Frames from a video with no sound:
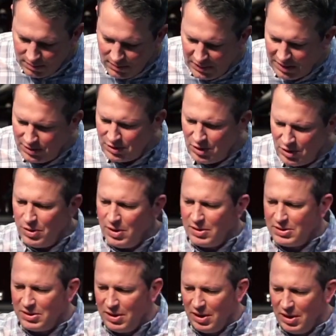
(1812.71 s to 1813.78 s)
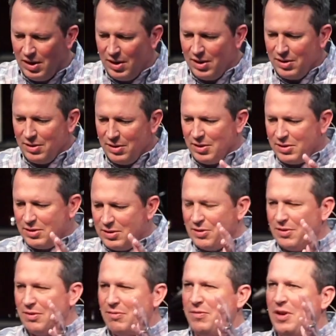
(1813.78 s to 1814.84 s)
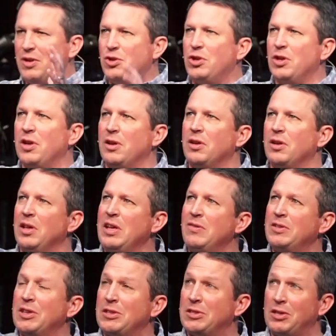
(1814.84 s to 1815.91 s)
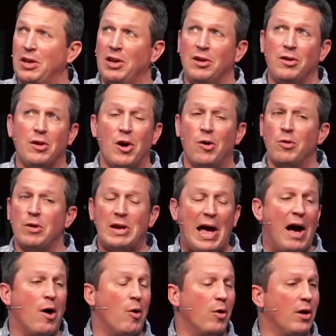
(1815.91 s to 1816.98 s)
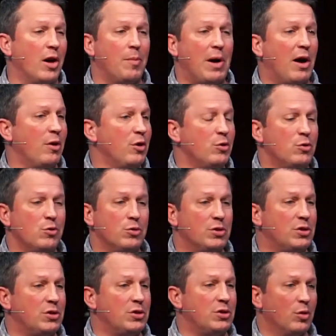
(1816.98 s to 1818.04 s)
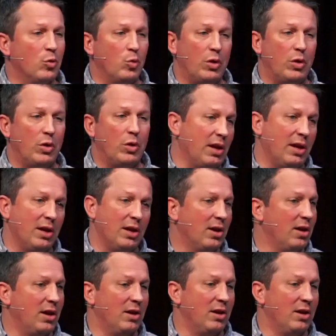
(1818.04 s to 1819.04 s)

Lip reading: And so this vision leaves us in no doubt about who's really in